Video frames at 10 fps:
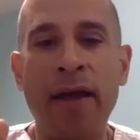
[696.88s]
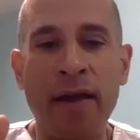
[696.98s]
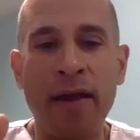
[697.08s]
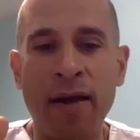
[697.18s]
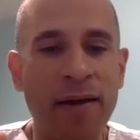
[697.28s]

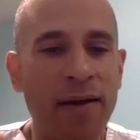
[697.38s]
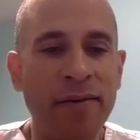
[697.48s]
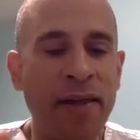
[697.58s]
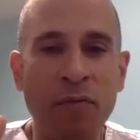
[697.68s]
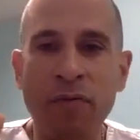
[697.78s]
and
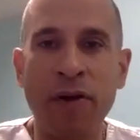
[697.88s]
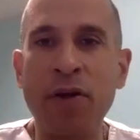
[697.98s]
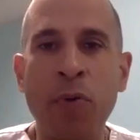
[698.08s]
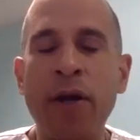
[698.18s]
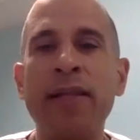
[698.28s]
then very
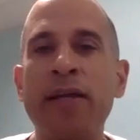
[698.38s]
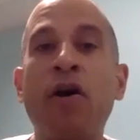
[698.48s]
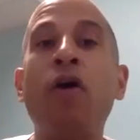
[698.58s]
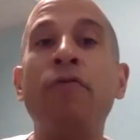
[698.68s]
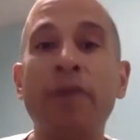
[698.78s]
quickly
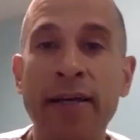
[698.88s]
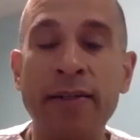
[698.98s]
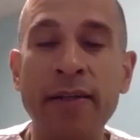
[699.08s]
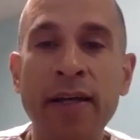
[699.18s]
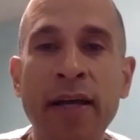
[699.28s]
COVID hit.